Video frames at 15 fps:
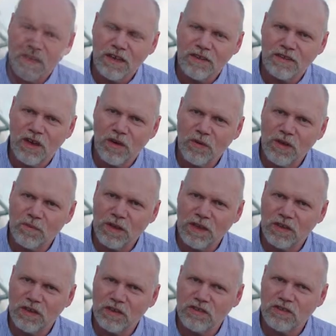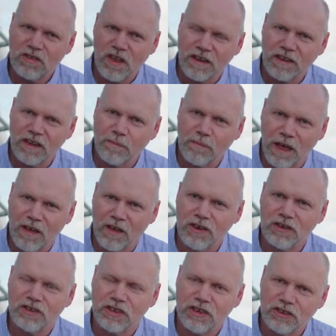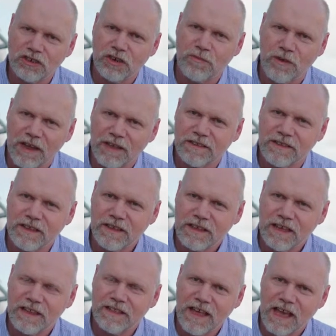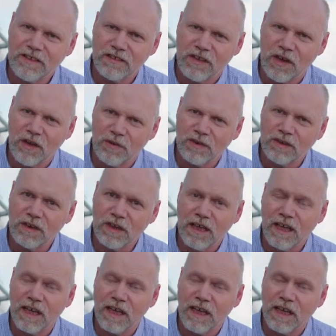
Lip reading: And so we've been studying biology and shipwrecks in that zone,